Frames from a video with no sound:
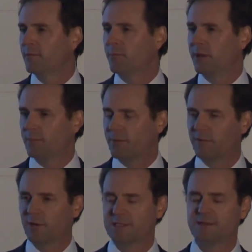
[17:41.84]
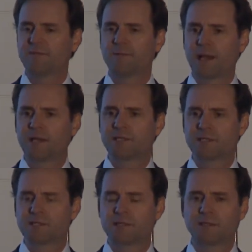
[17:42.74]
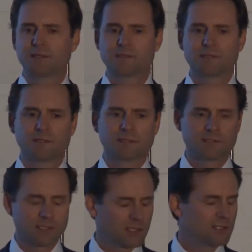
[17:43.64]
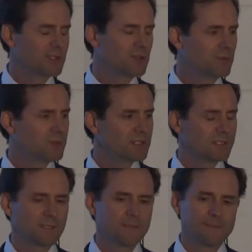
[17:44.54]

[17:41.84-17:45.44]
but it provides information to consumers